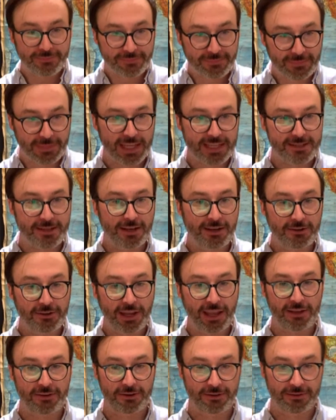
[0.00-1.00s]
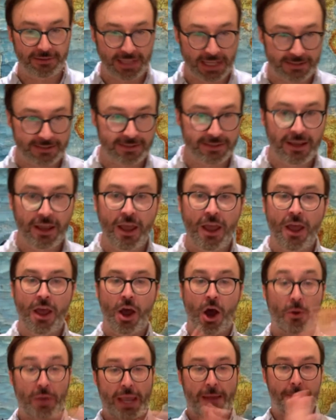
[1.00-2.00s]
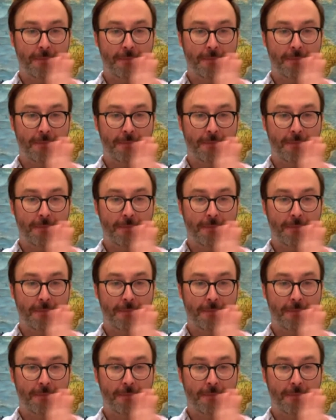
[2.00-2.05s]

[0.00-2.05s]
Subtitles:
Is it in your calendar? Yes. Okay.